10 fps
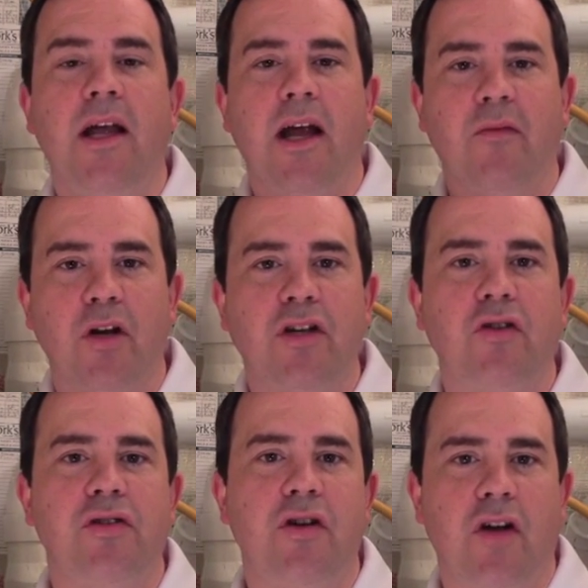and
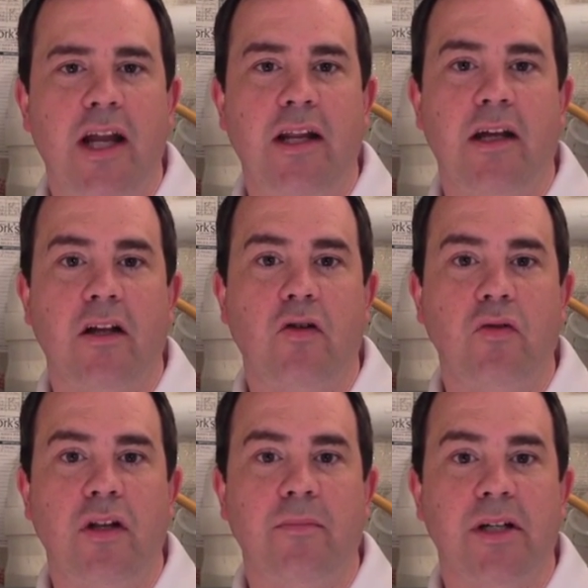reduce your heating and
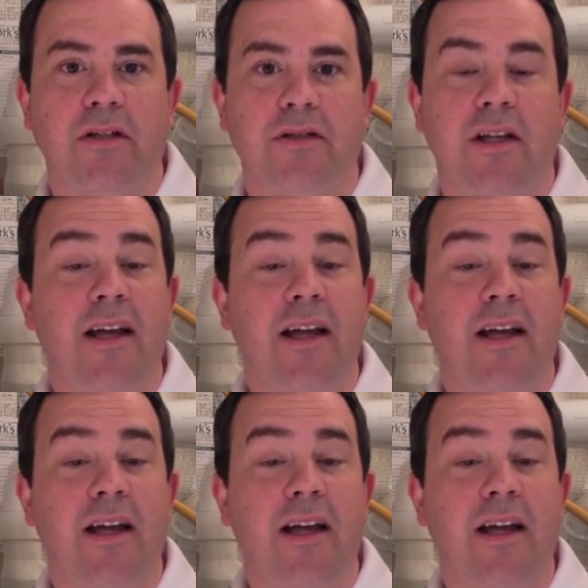cooling bills,